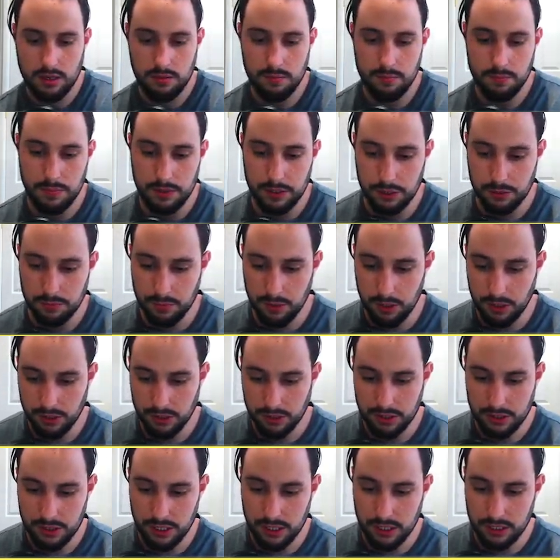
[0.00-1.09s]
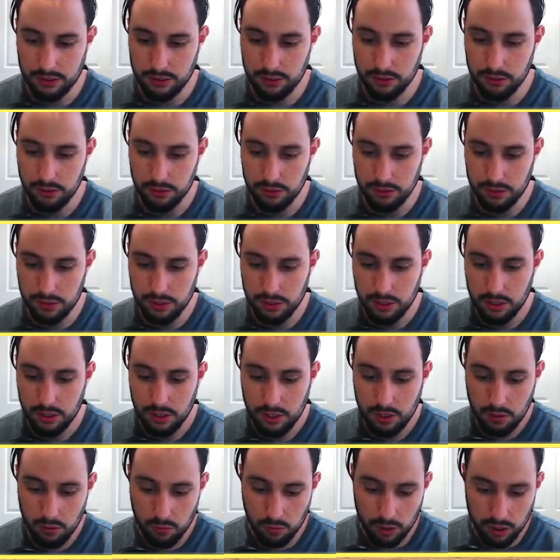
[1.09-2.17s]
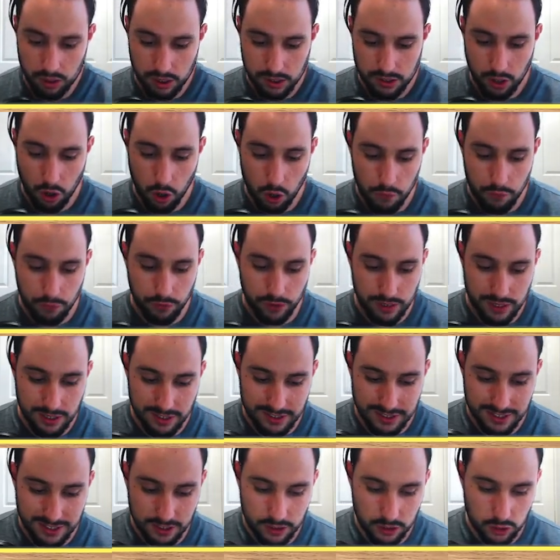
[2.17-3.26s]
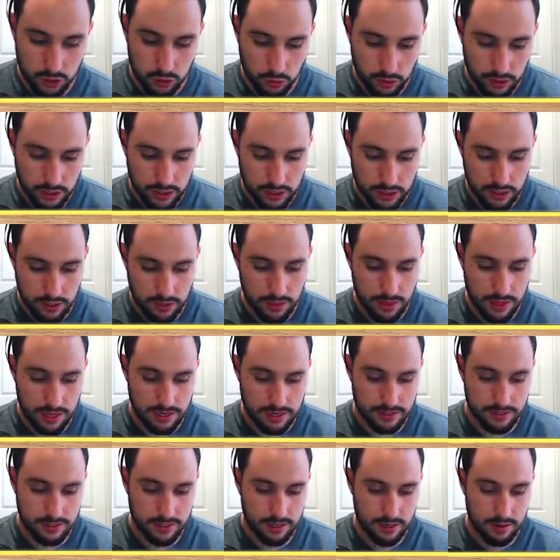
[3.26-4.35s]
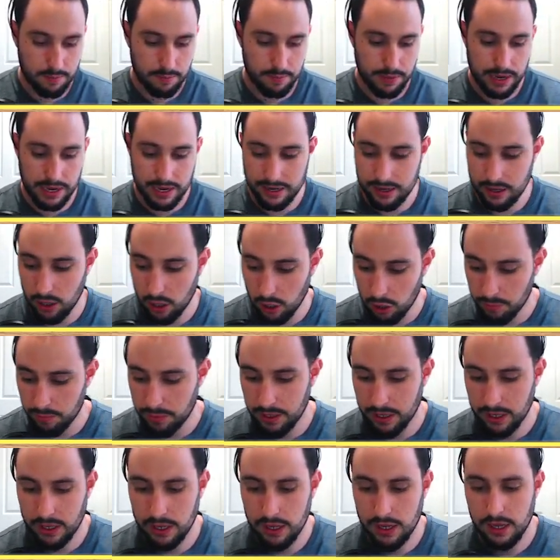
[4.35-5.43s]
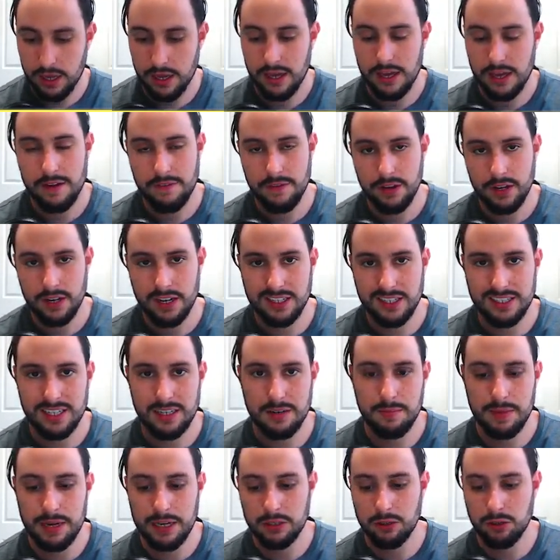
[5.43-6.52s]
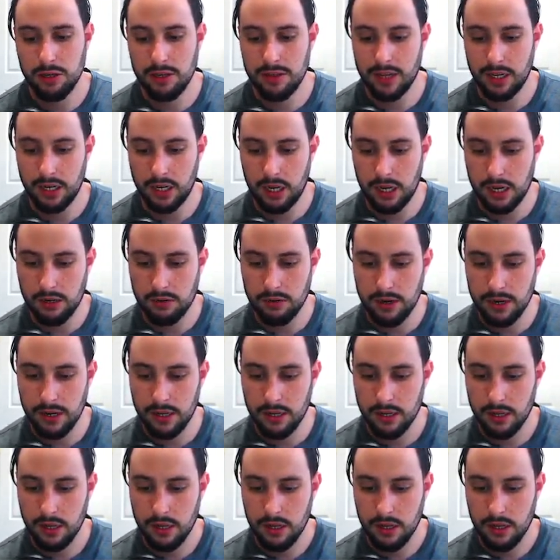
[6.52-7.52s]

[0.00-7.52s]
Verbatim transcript: Mitchell Moses Star Toons. Well guys, hopefully you did enjoy this pack opening. If you guys did, make sure you hit that like rating.